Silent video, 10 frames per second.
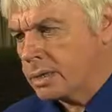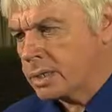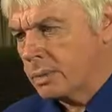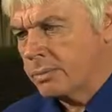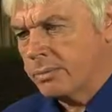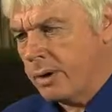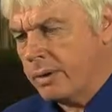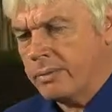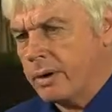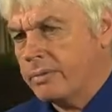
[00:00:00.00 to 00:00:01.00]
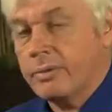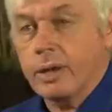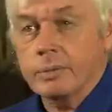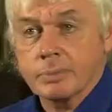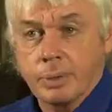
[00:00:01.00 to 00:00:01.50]
some very, very
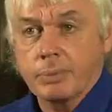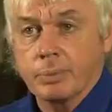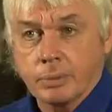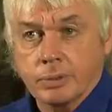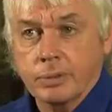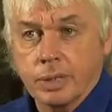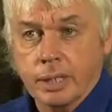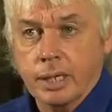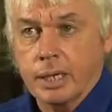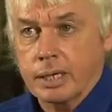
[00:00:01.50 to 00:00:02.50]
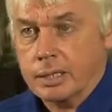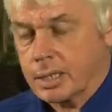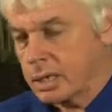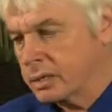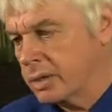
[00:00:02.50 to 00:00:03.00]
famous people through the
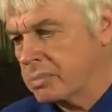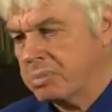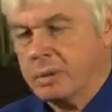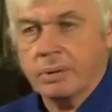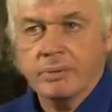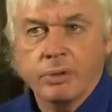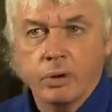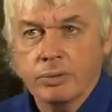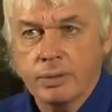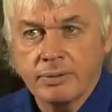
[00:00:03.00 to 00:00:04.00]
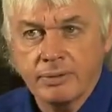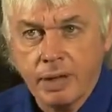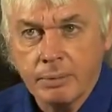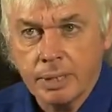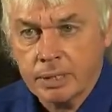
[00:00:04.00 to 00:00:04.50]
years, including people involved in the
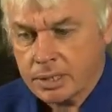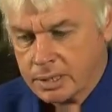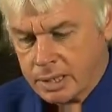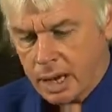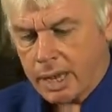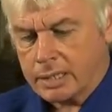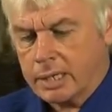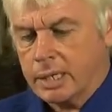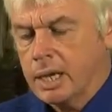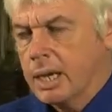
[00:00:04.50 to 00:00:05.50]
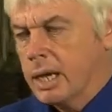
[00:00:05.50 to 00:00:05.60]
Fabian Society,